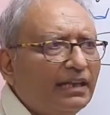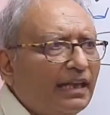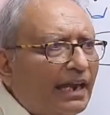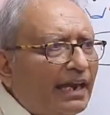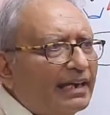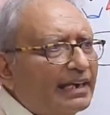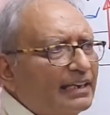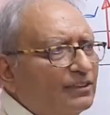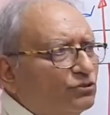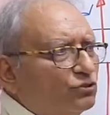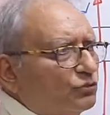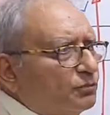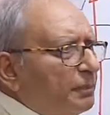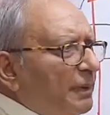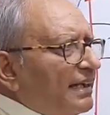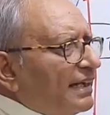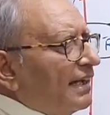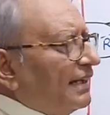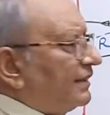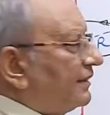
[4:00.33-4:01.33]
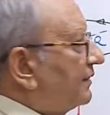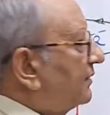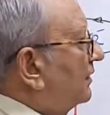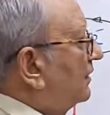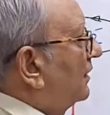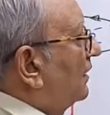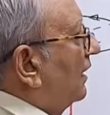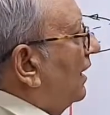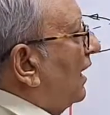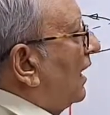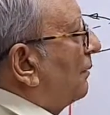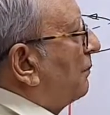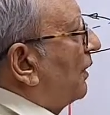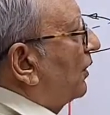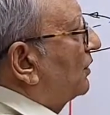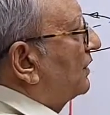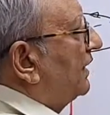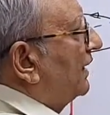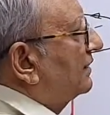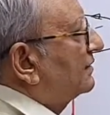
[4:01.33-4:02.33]
and I spin it
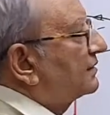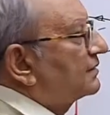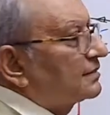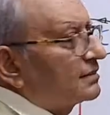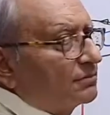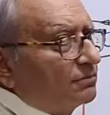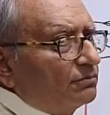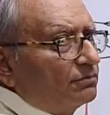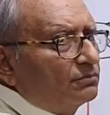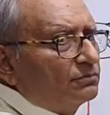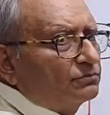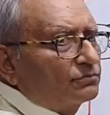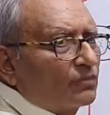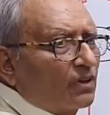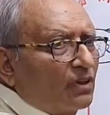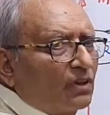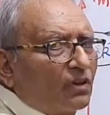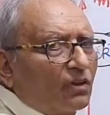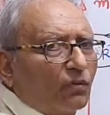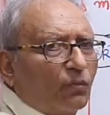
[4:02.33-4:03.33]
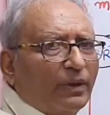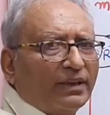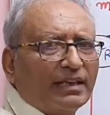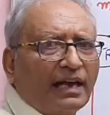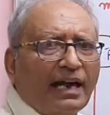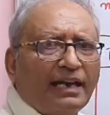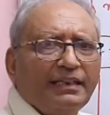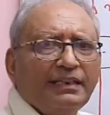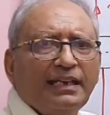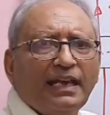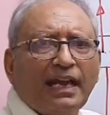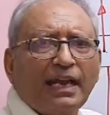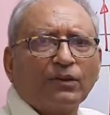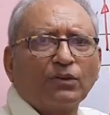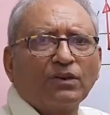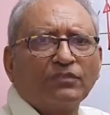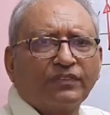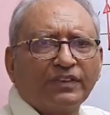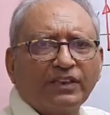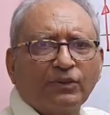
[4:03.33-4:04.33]
about this with high
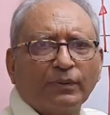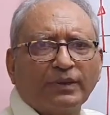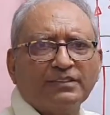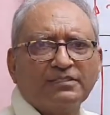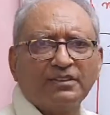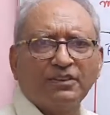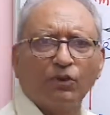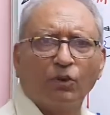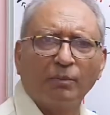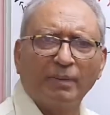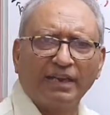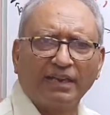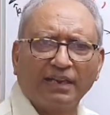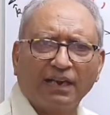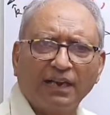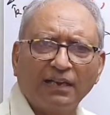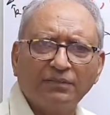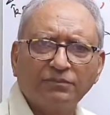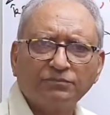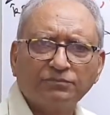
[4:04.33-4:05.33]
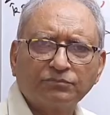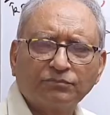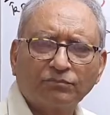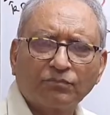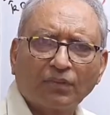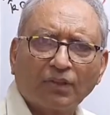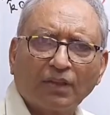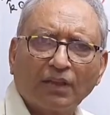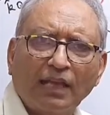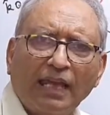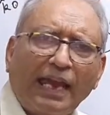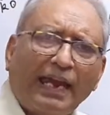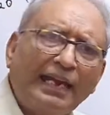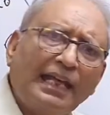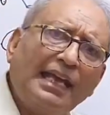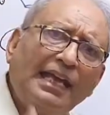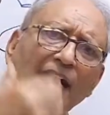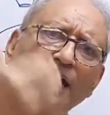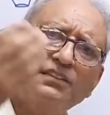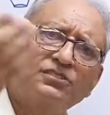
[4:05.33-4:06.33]
angular frequency omega, and
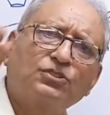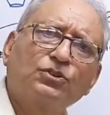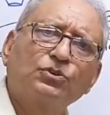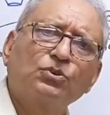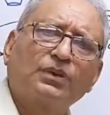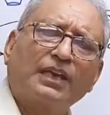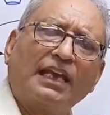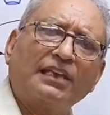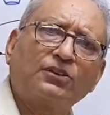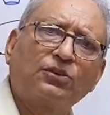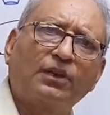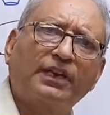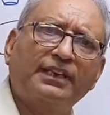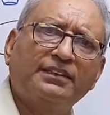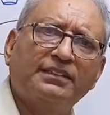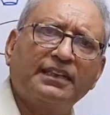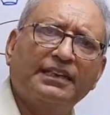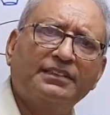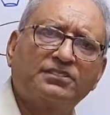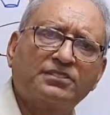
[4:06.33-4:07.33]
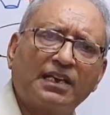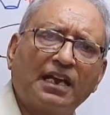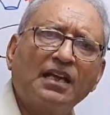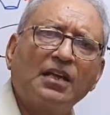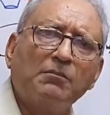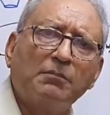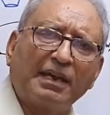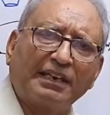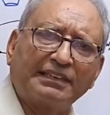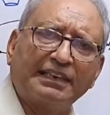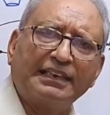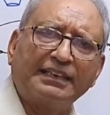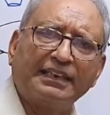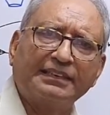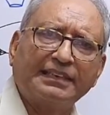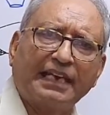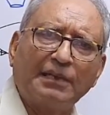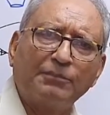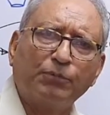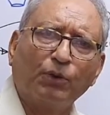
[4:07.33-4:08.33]
I ask you to calculate its magnetic
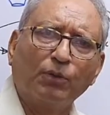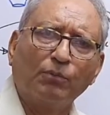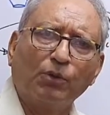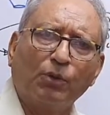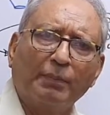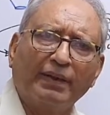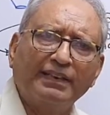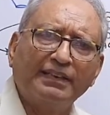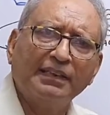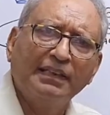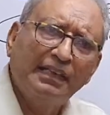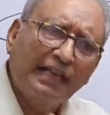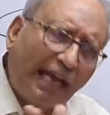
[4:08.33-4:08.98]
dipole moment.